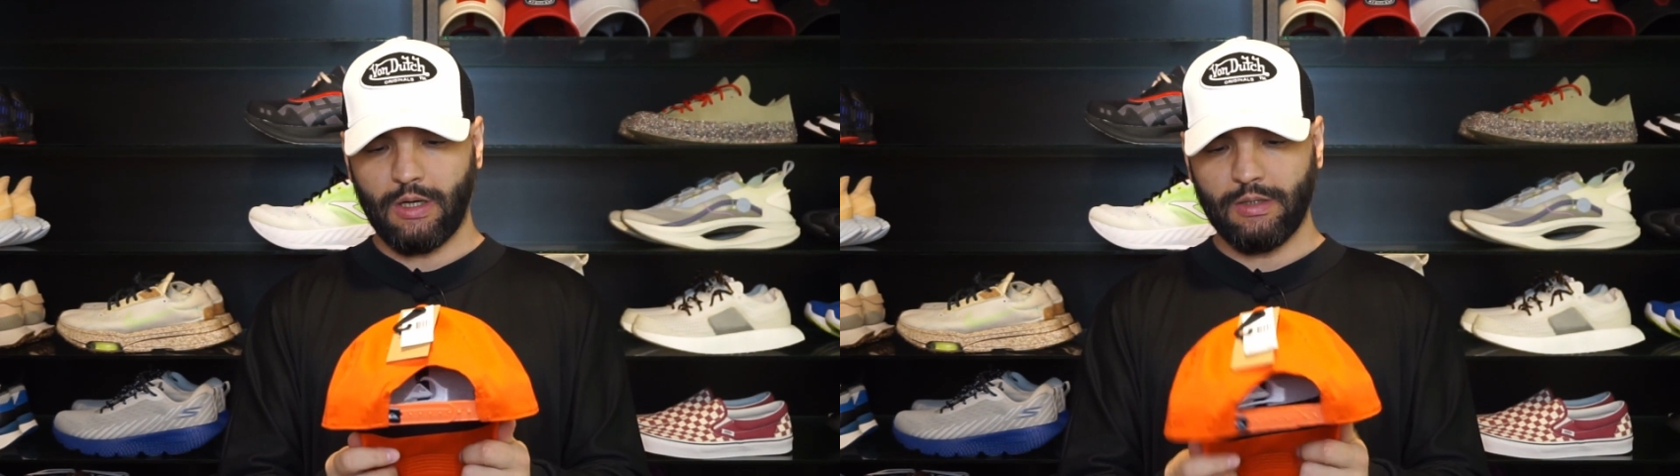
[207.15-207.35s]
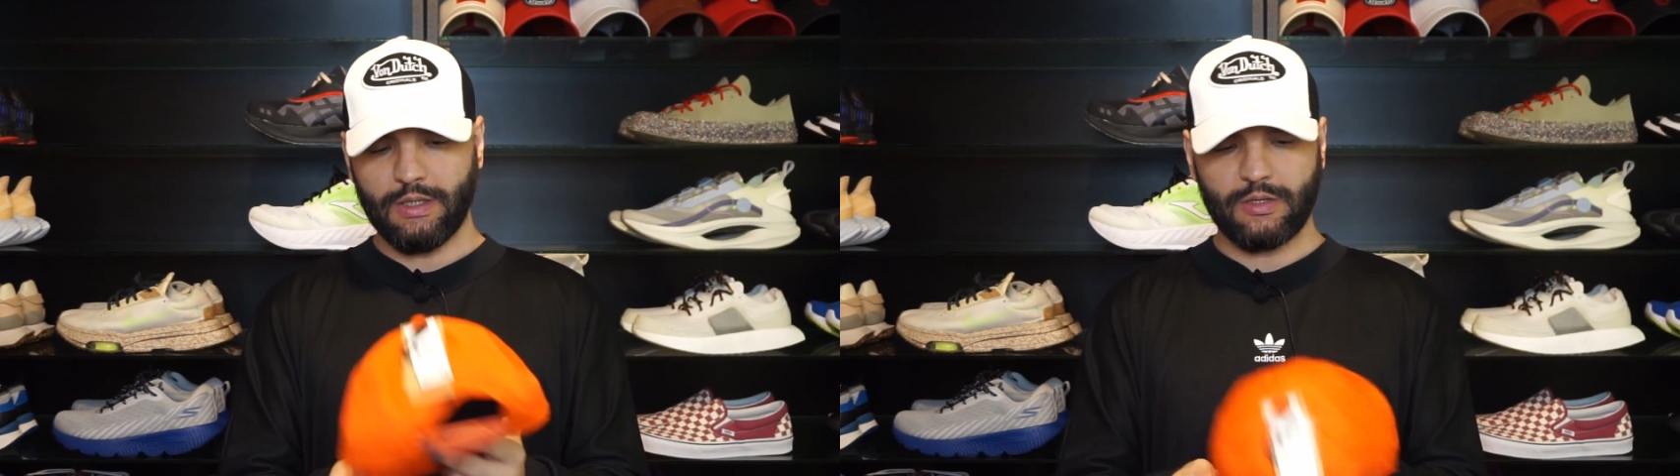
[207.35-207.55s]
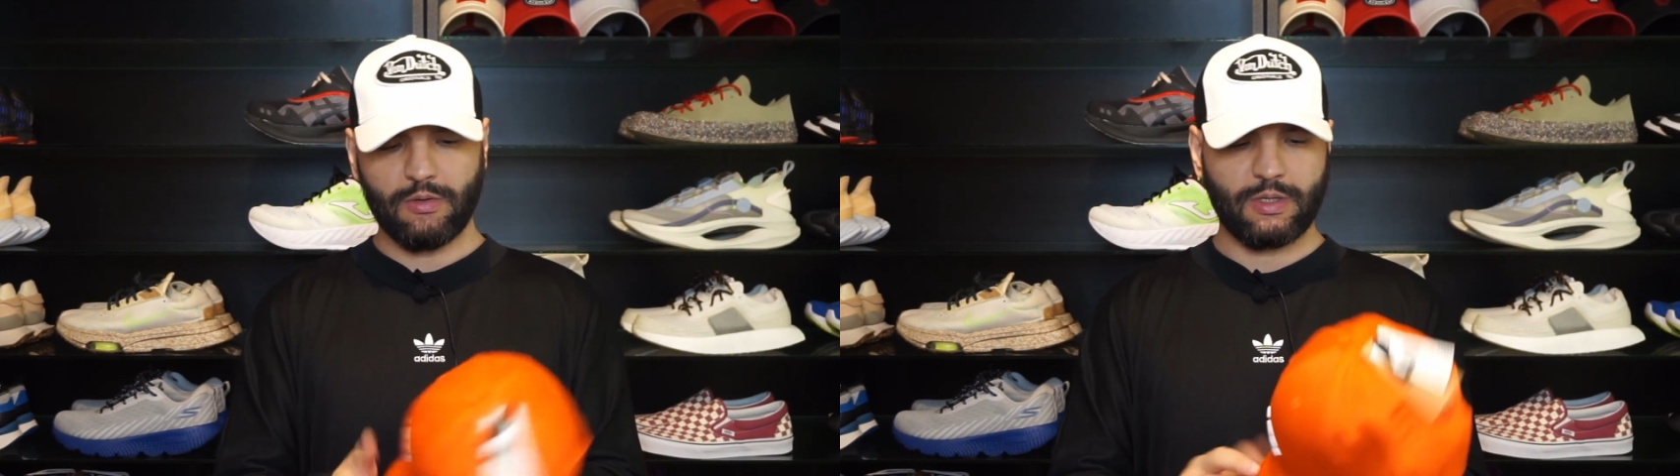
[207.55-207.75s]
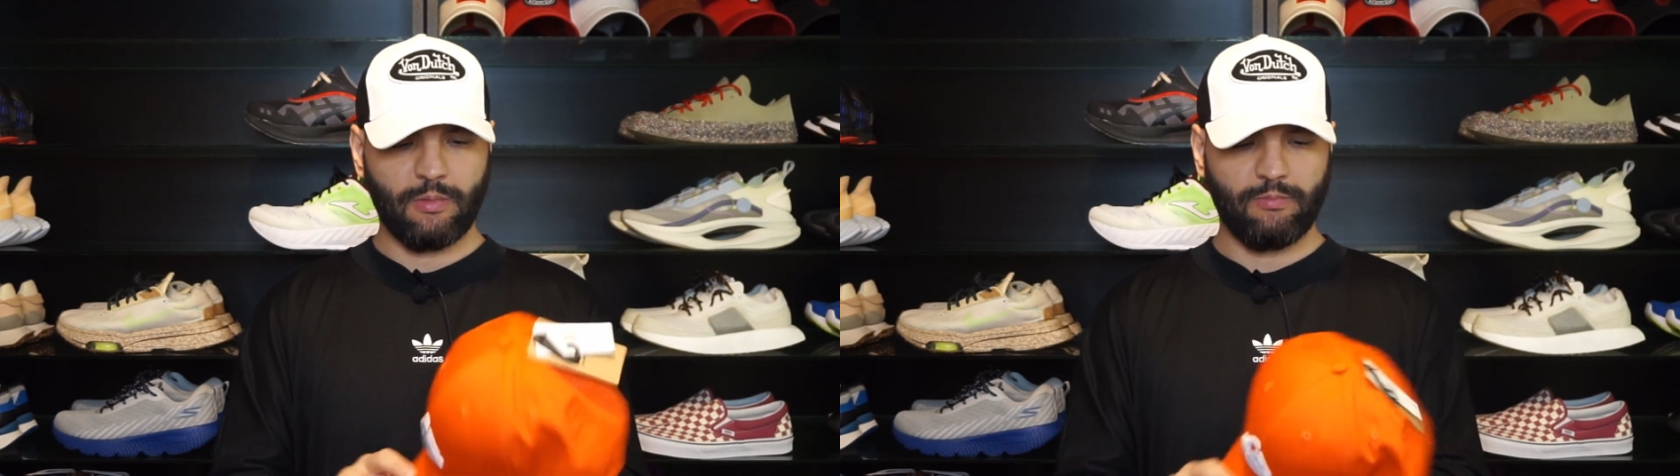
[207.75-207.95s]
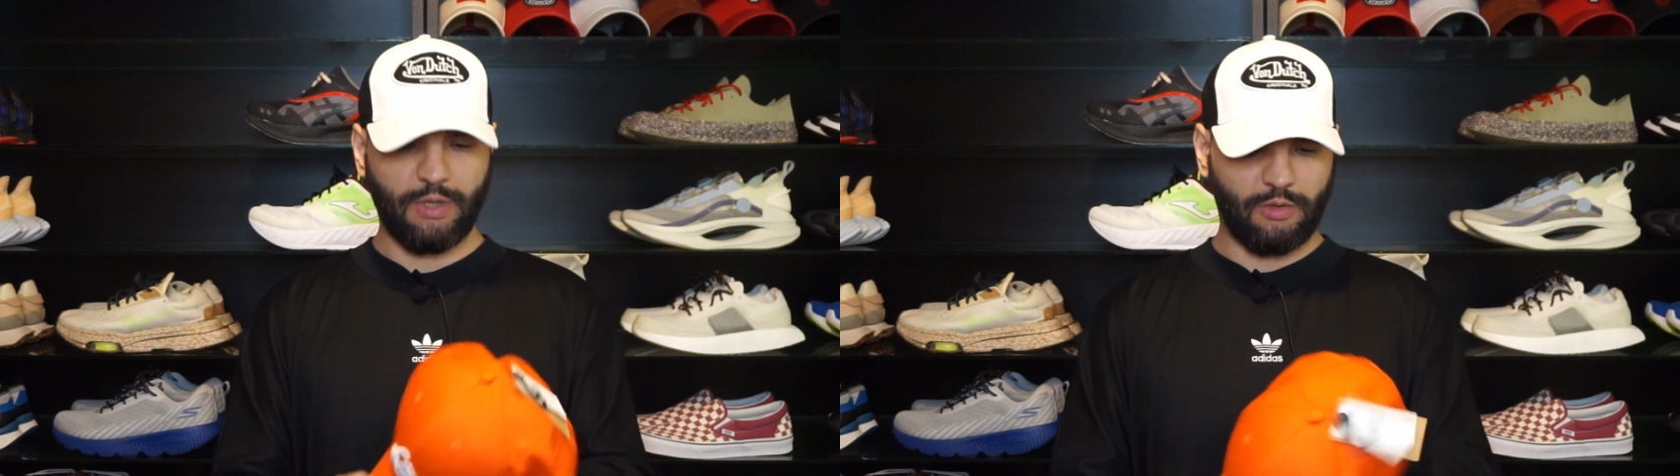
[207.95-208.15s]
This looks a
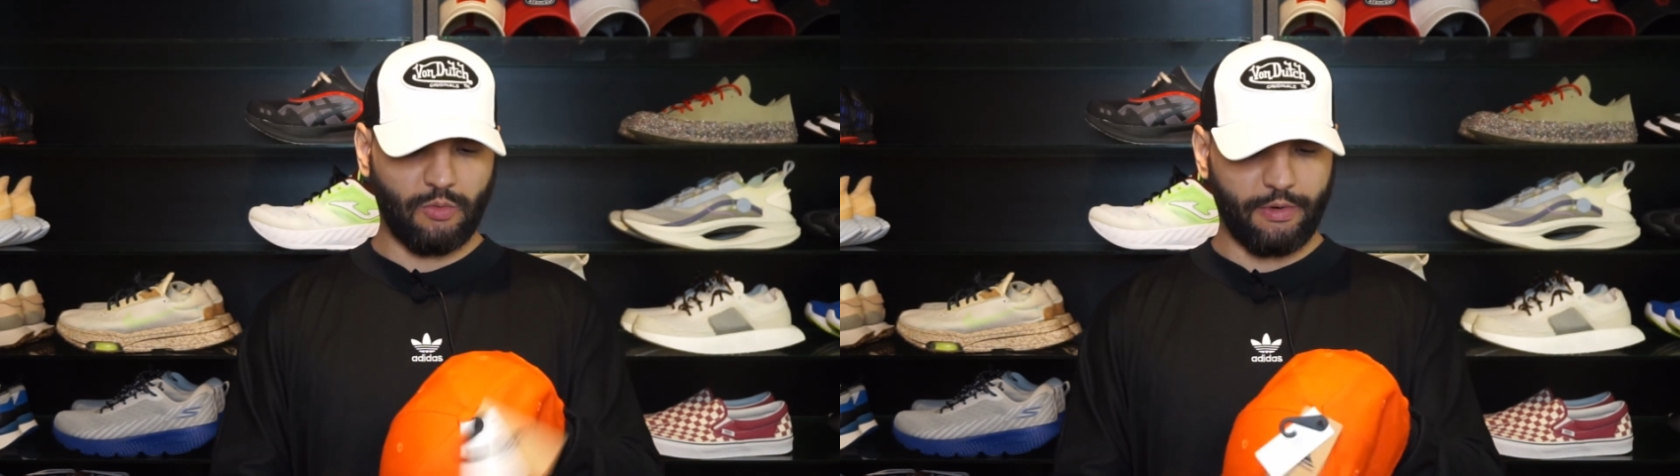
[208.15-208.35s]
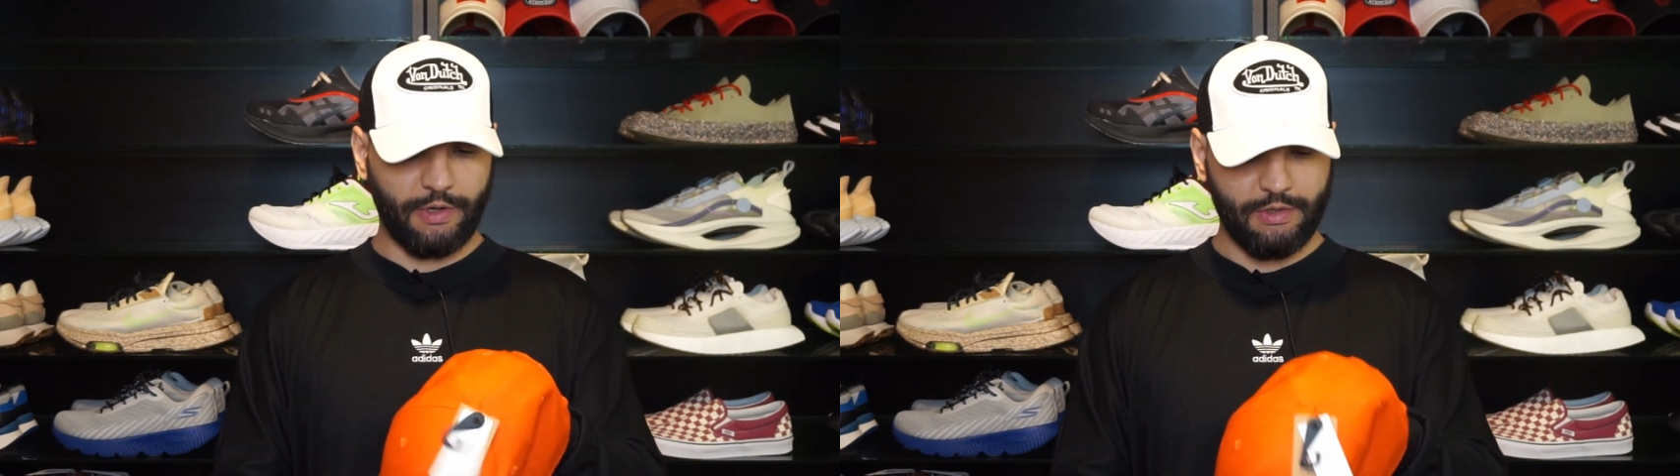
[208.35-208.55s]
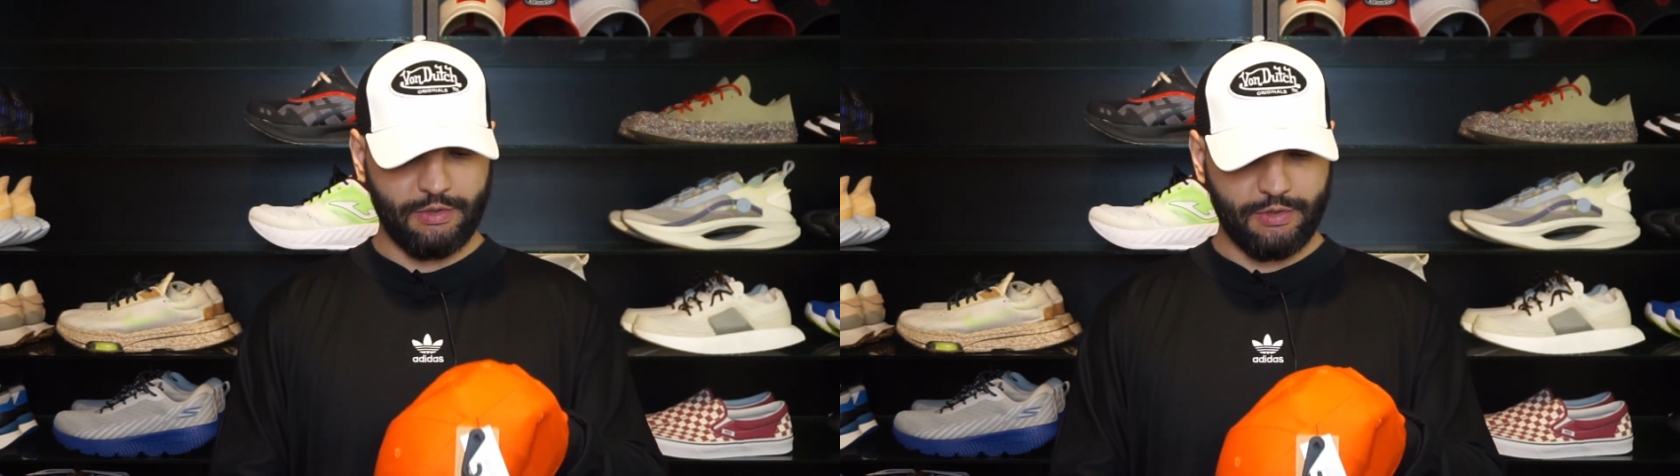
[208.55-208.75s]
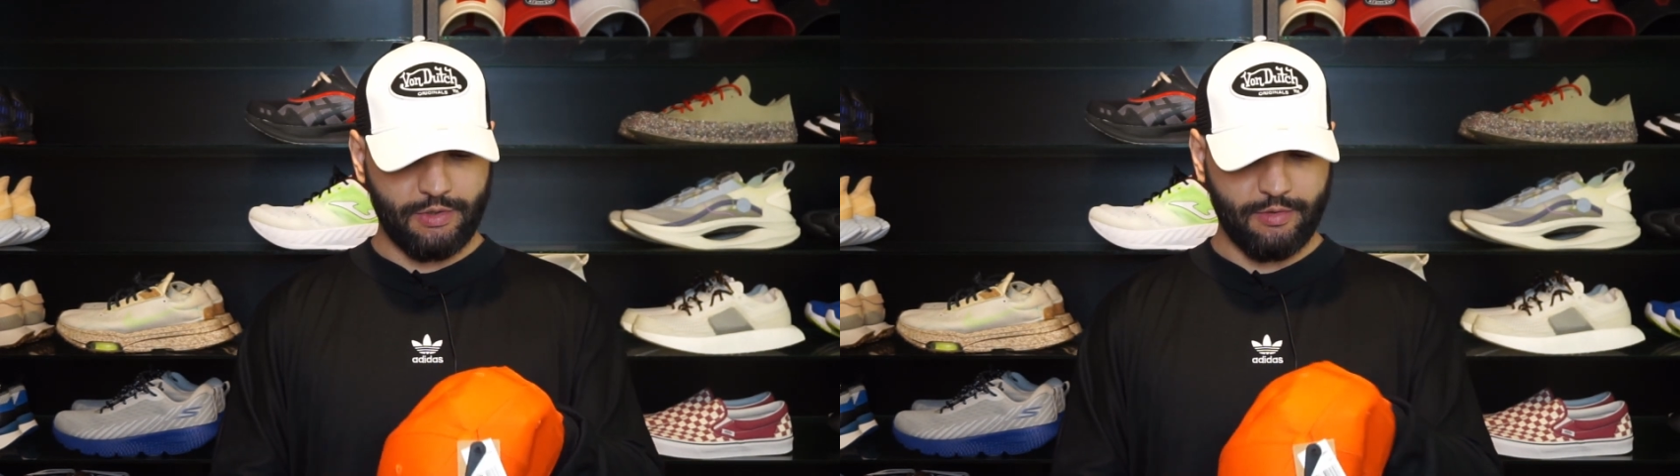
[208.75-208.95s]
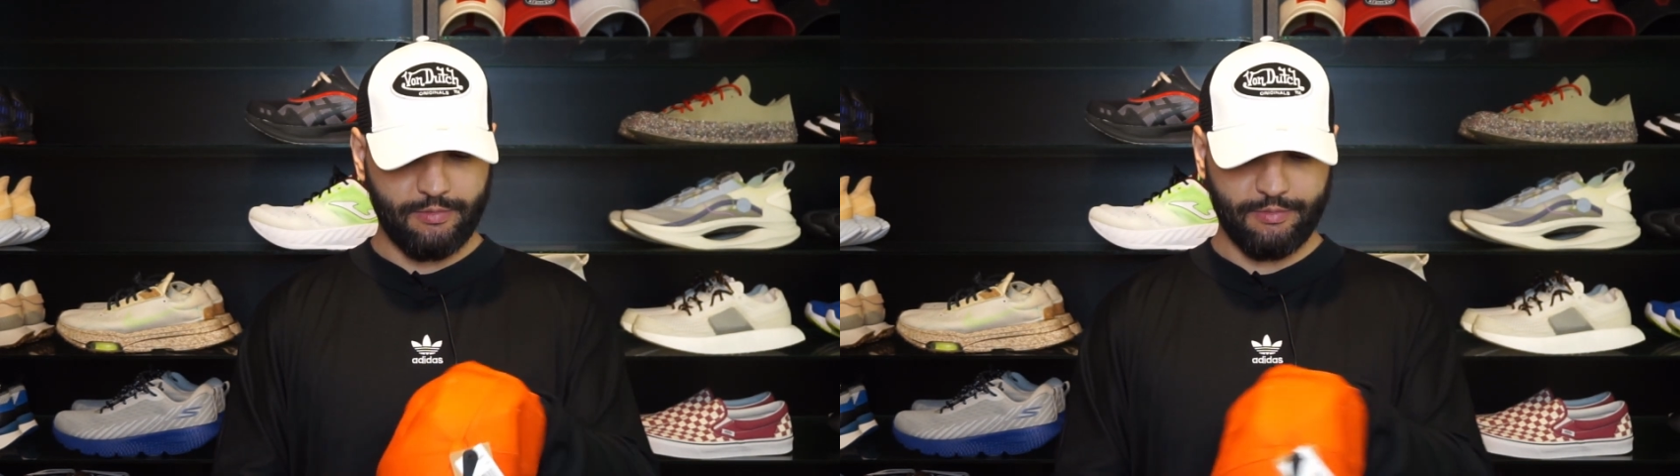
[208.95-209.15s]
bit orange.